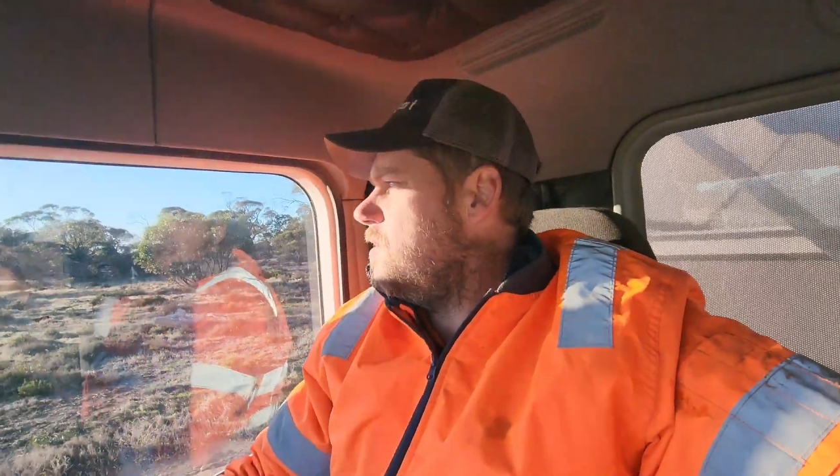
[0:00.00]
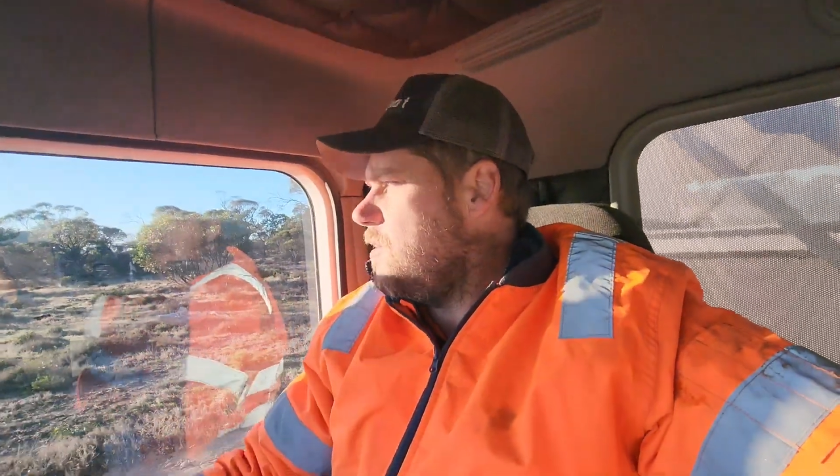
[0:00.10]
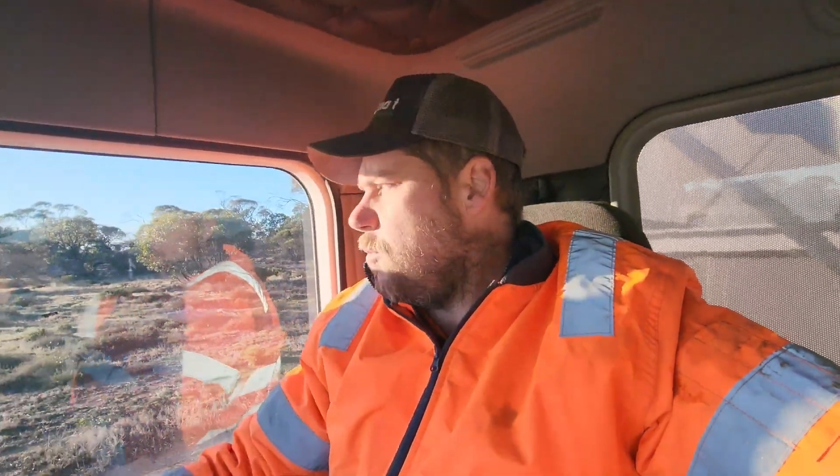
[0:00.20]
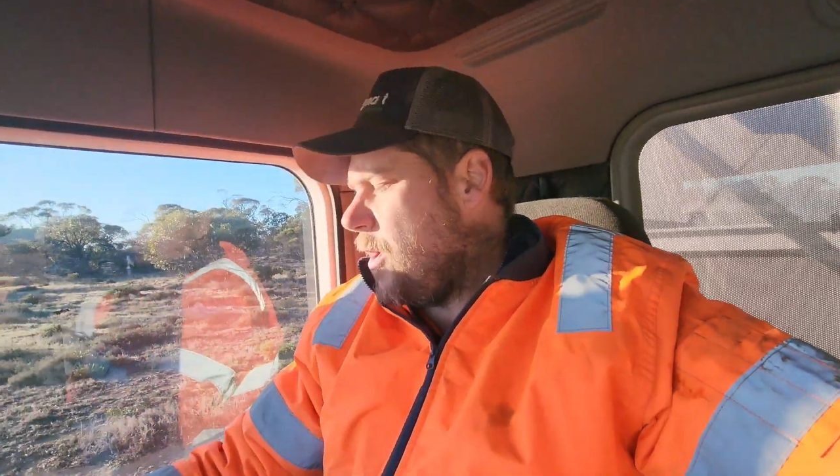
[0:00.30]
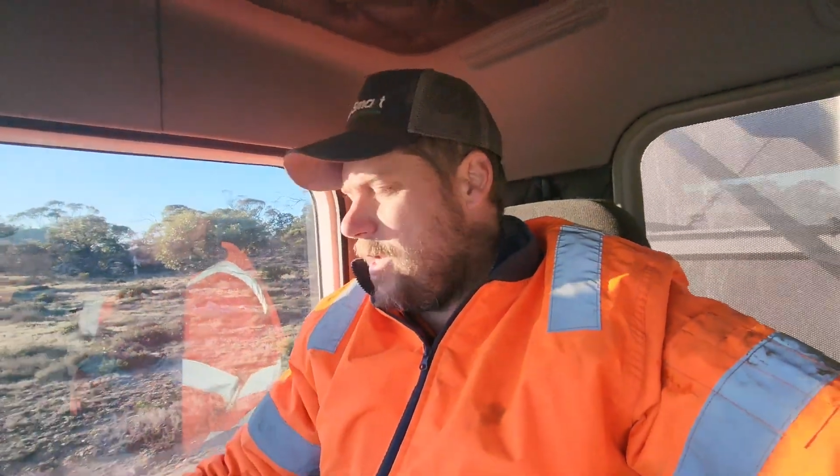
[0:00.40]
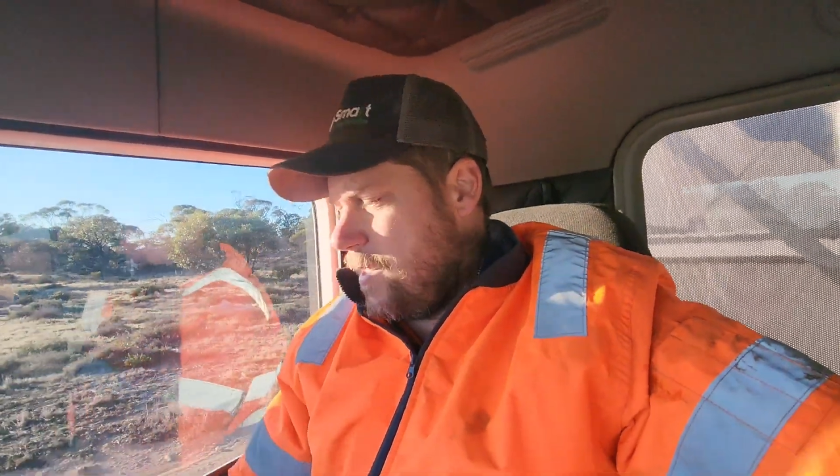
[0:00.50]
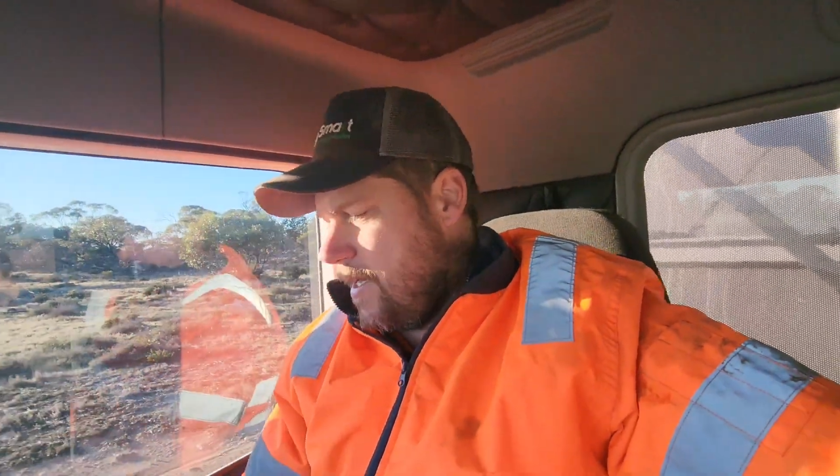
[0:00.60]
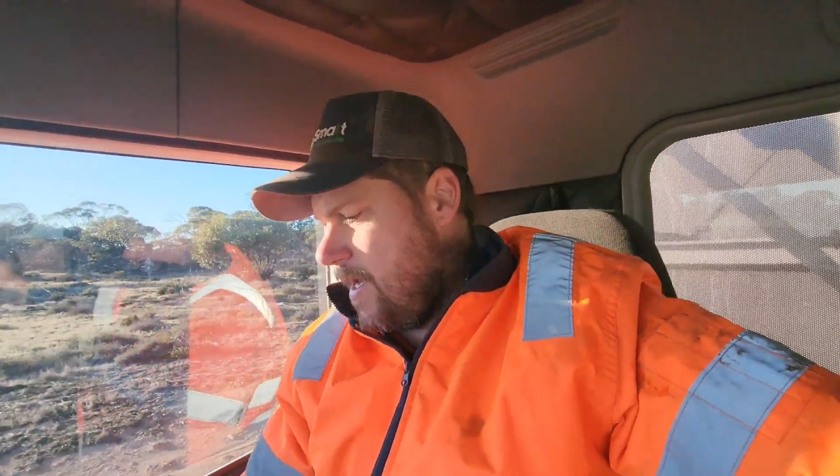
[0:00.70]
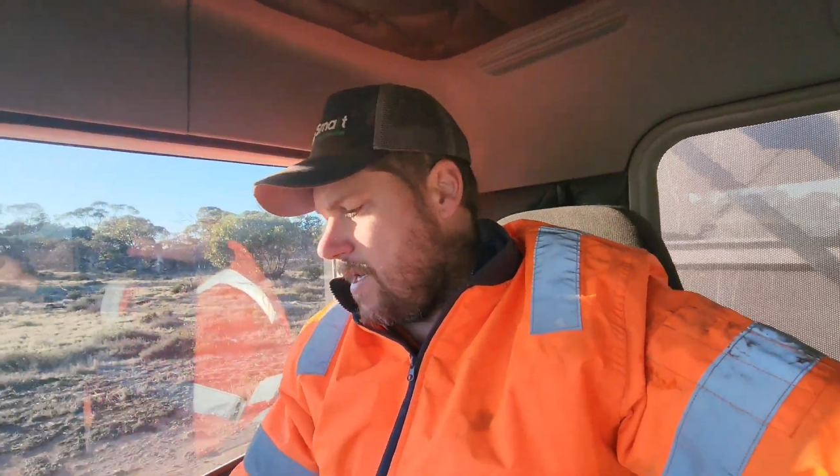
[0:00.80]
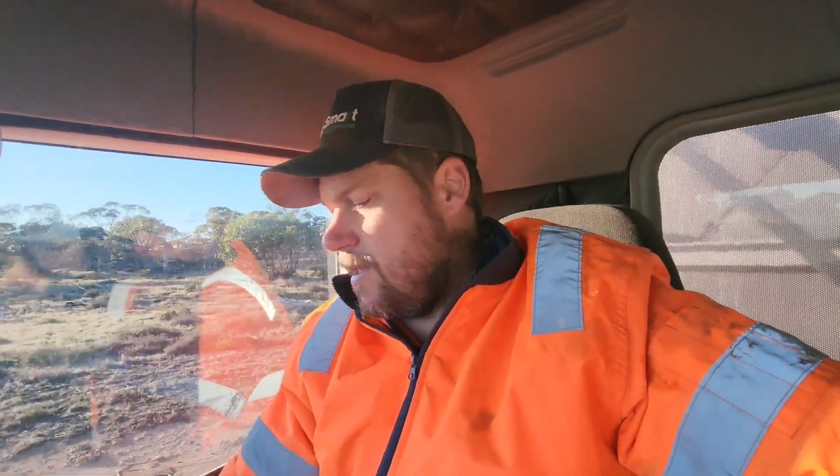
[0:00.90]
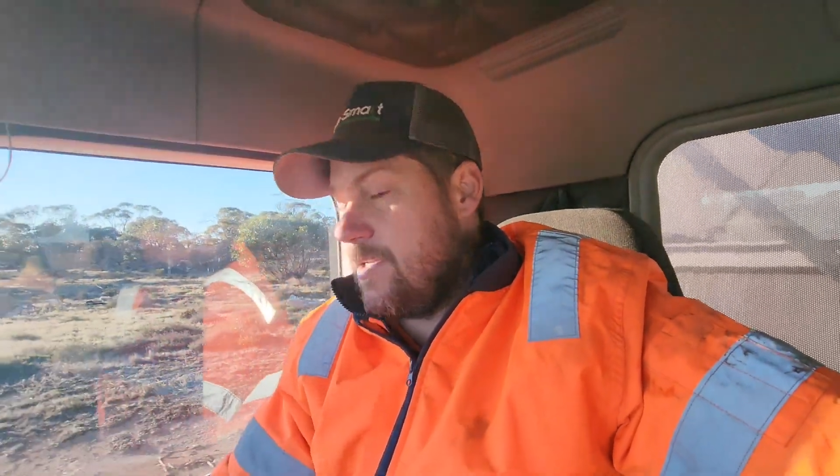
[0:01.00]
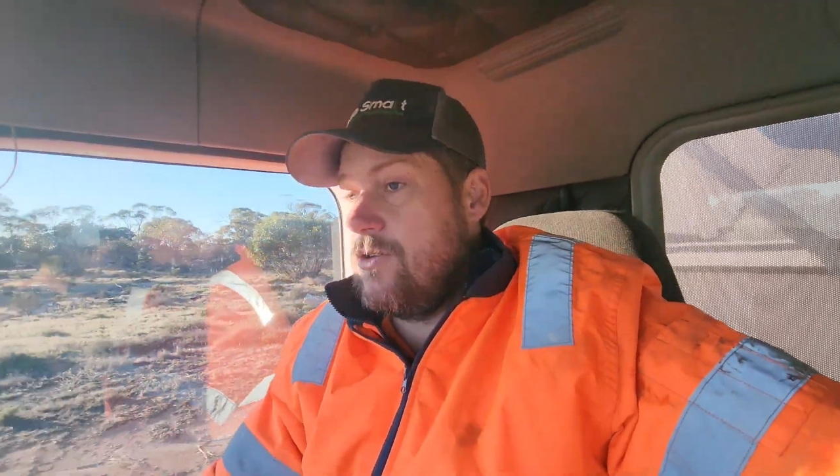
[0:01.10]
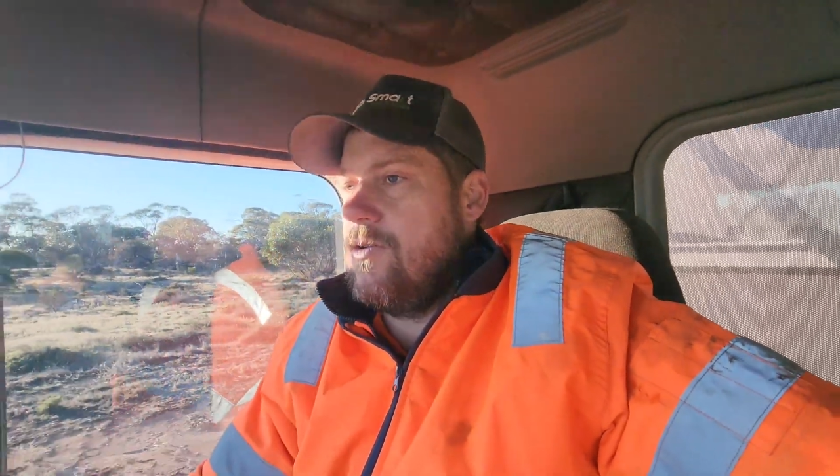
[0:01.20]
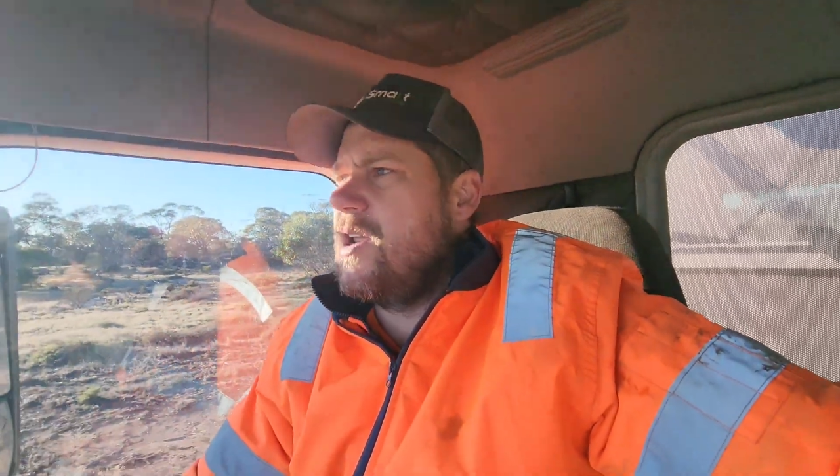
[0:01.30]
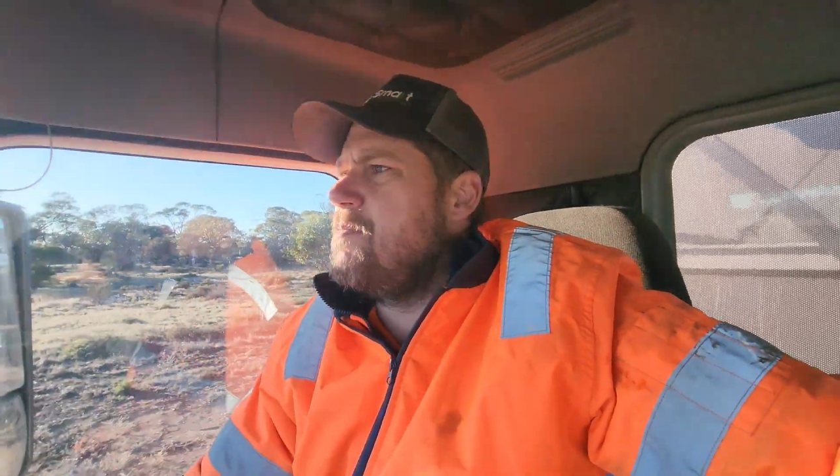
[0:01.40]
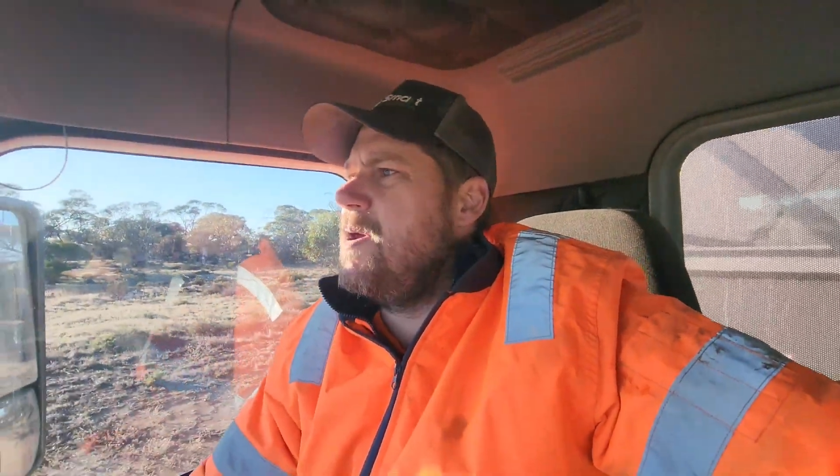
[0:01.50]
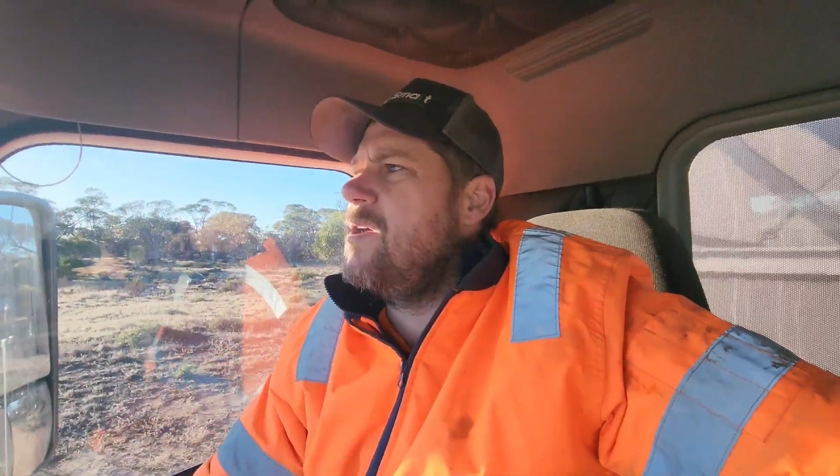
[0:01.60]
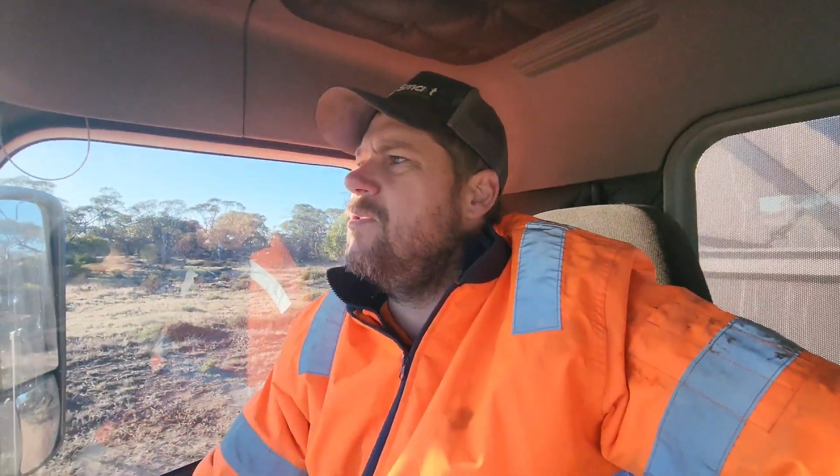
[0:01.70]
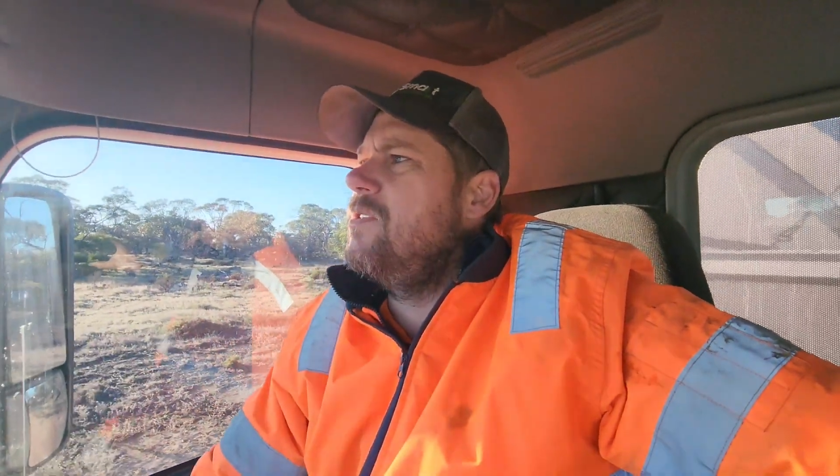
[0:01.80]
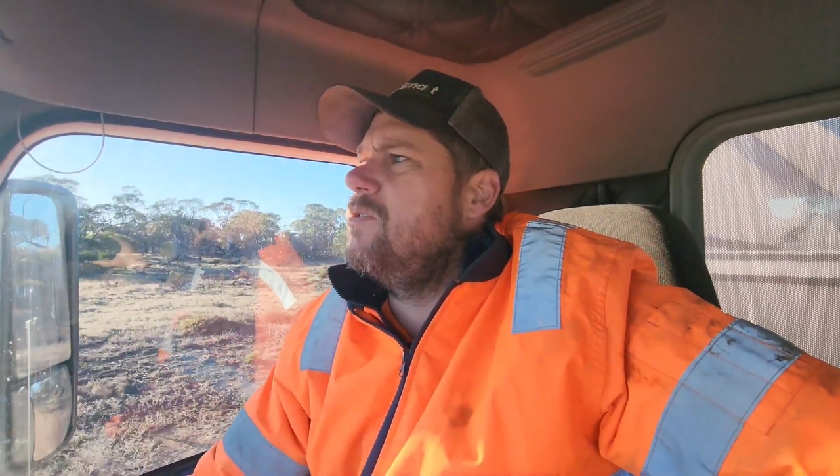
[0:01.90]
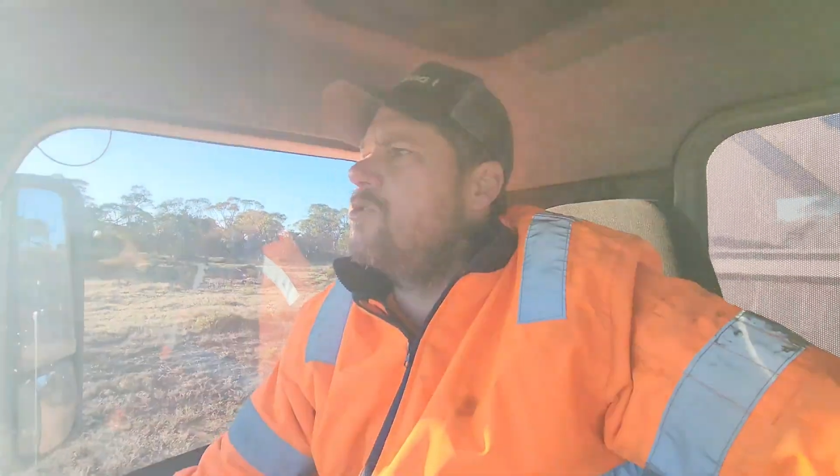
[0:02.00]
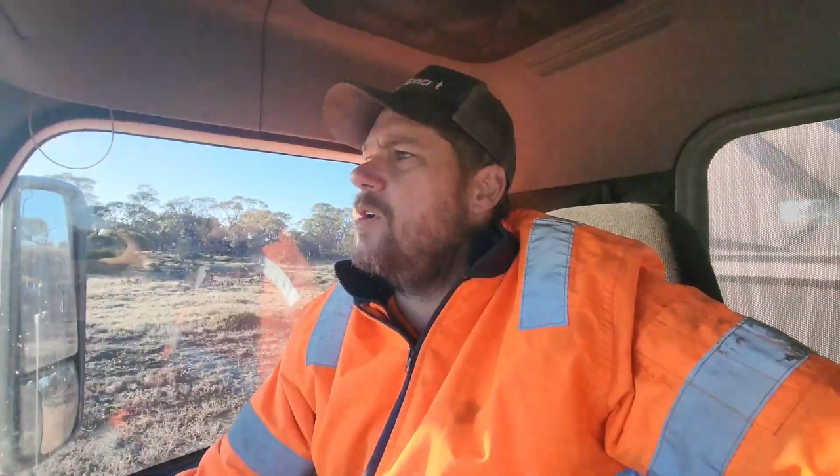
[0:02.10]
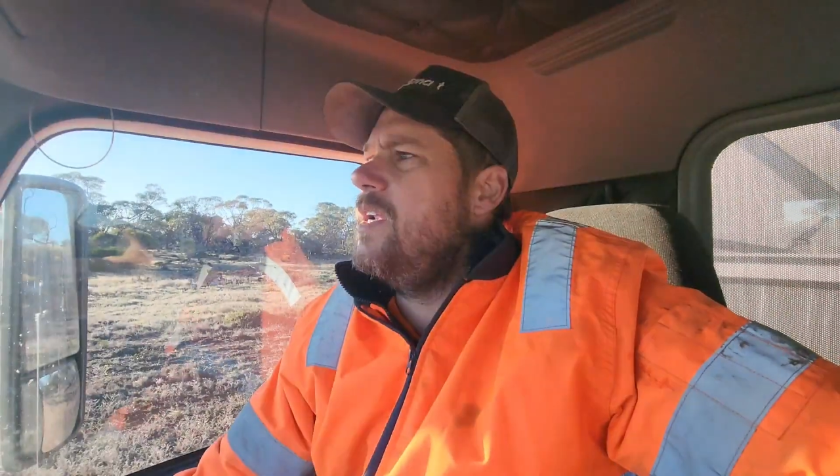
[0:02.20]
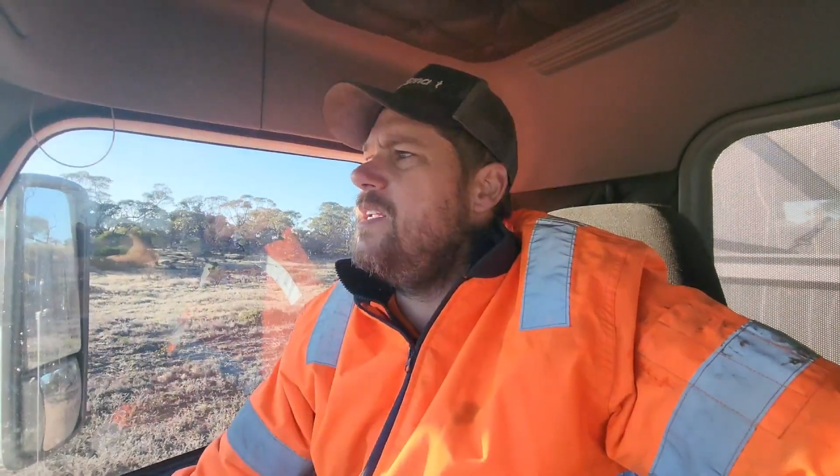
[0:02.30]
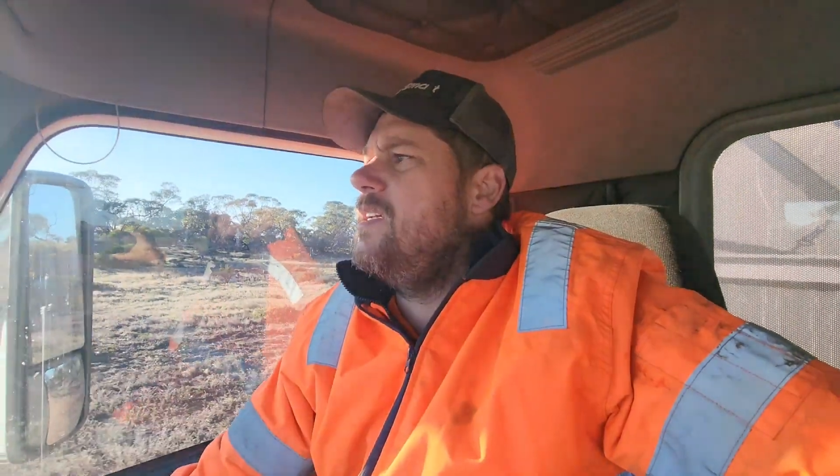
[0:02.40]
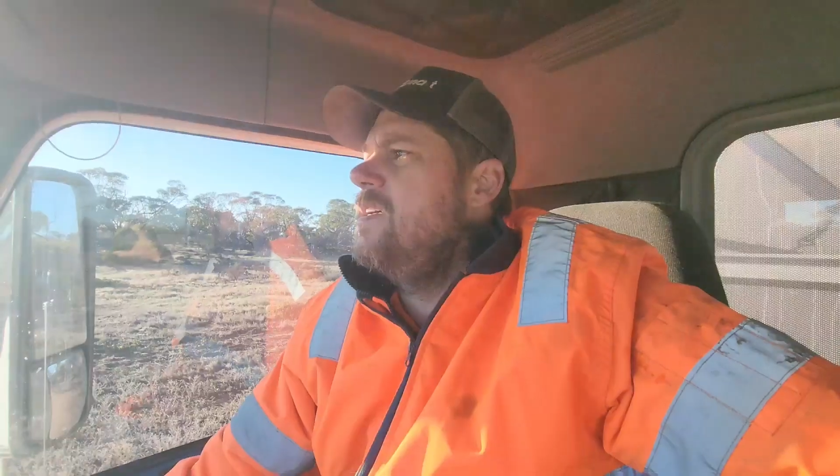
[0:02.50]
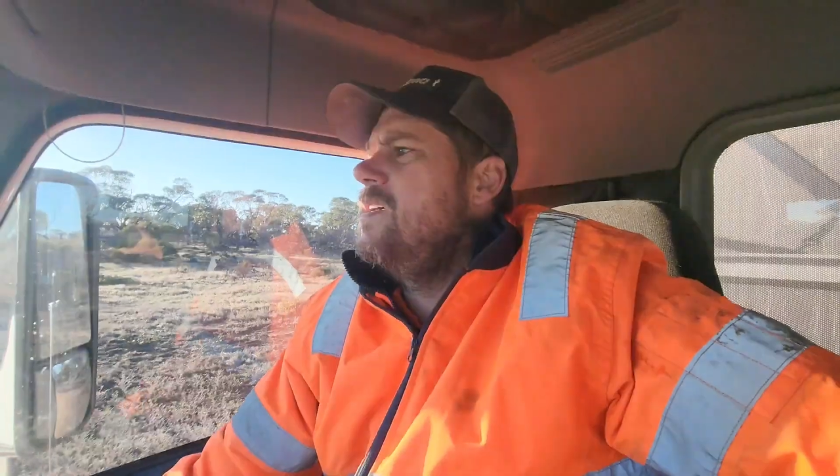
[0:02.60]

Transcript: some wheat in it that's already pickled or treated.